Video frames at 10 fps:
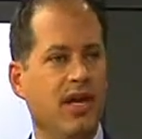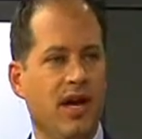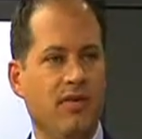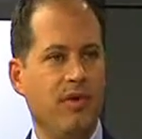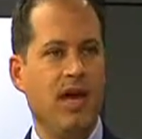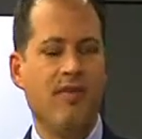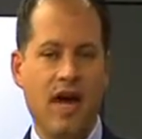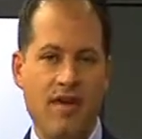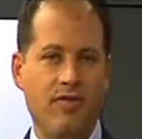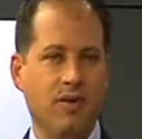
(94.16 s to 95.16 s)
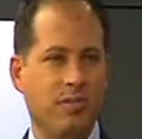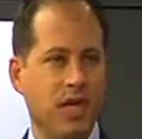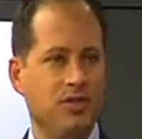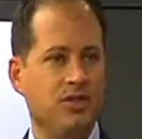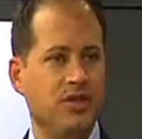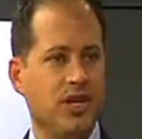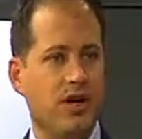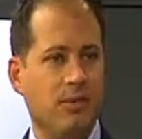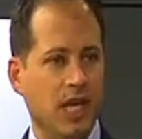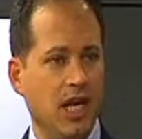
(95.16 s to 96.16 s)
yeah. We have high fear patients that
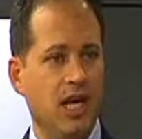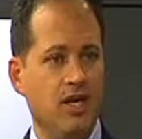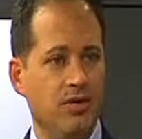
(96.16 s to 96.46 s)
come in and